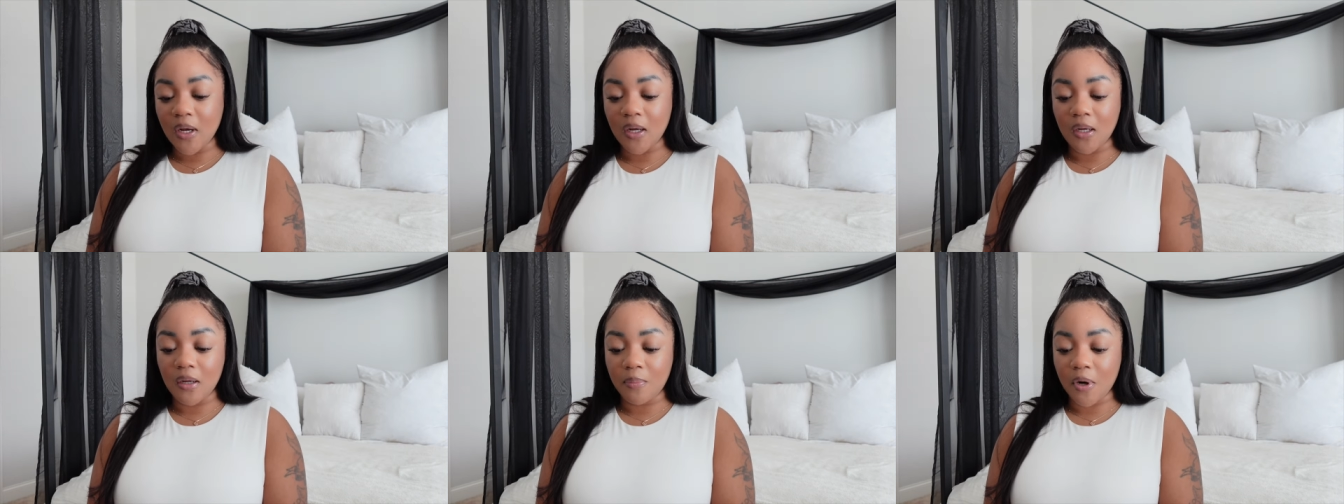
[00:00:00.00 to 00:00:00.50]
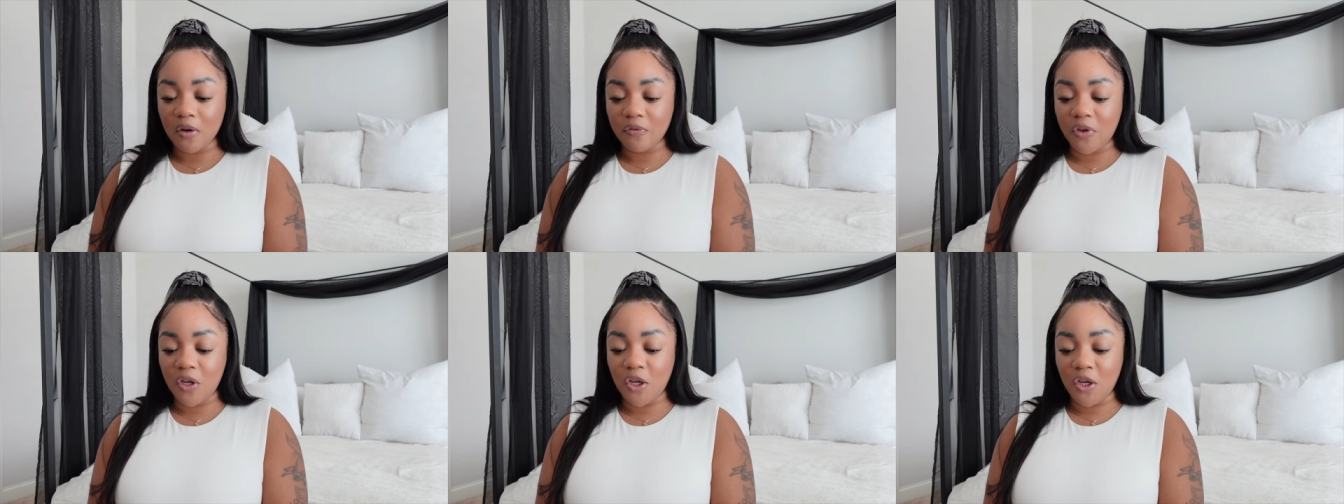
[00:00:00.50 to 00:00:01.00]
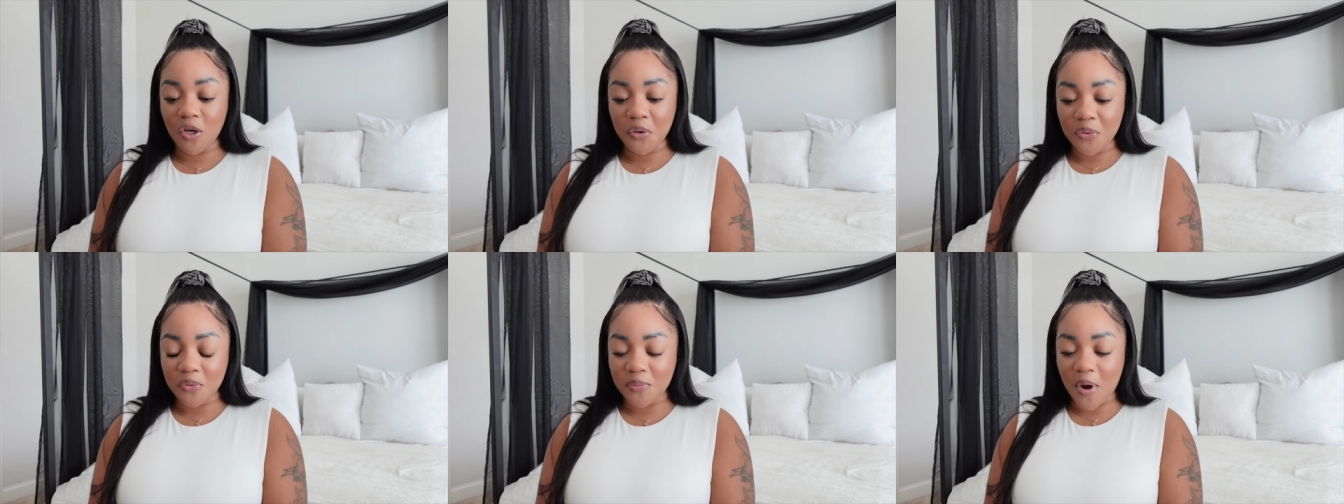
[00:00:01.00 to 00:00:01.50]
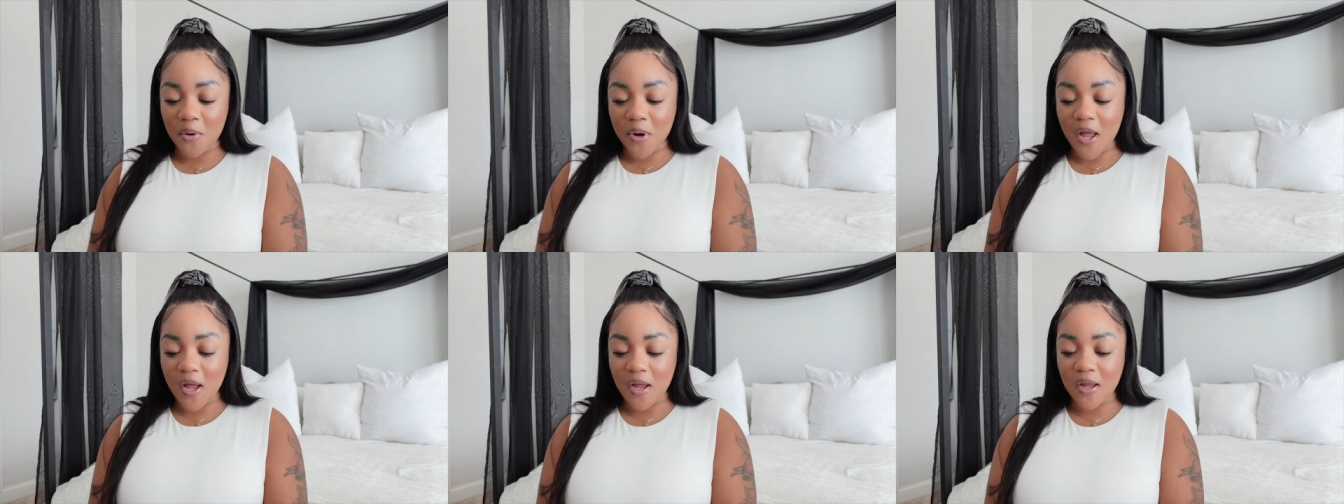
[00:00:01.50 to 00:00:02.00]
A good perfume,
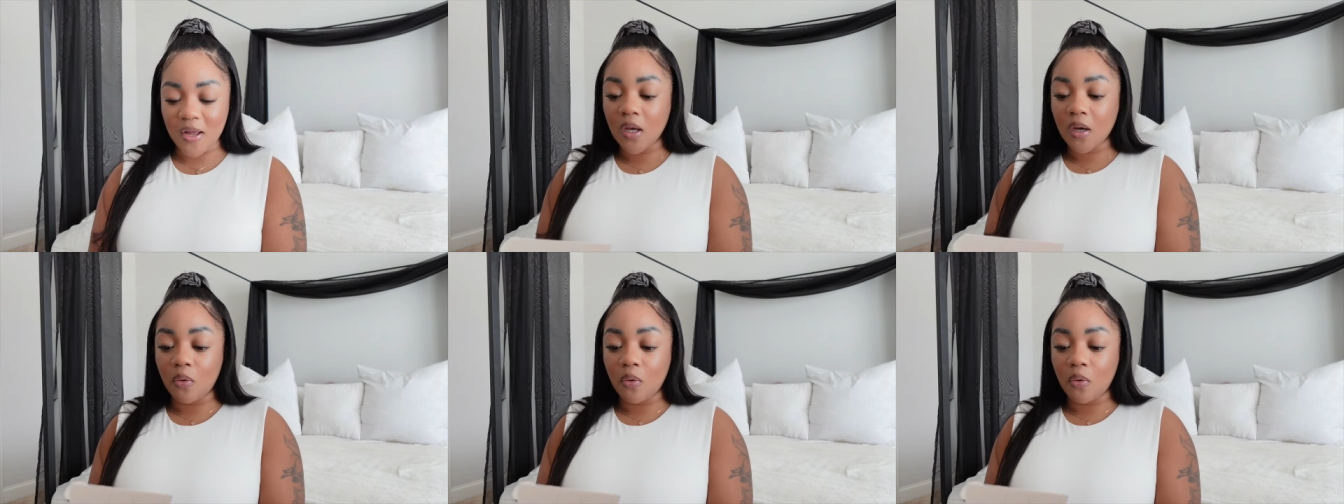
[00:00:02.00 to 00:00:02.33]
okay.